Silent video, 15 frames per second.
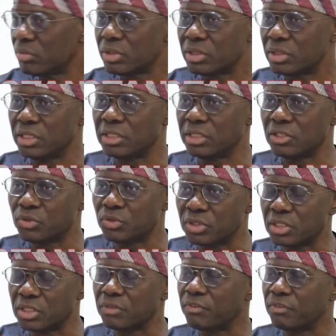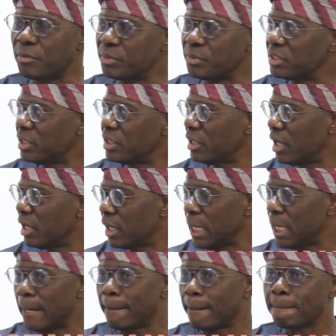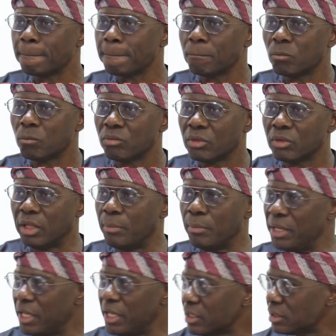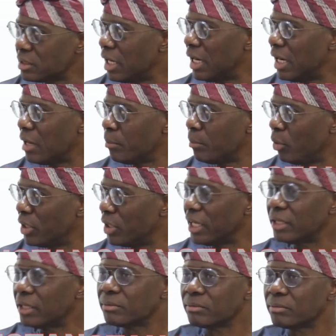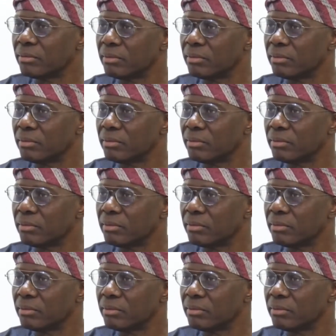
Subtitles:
60 to 65% are here. The biggest land border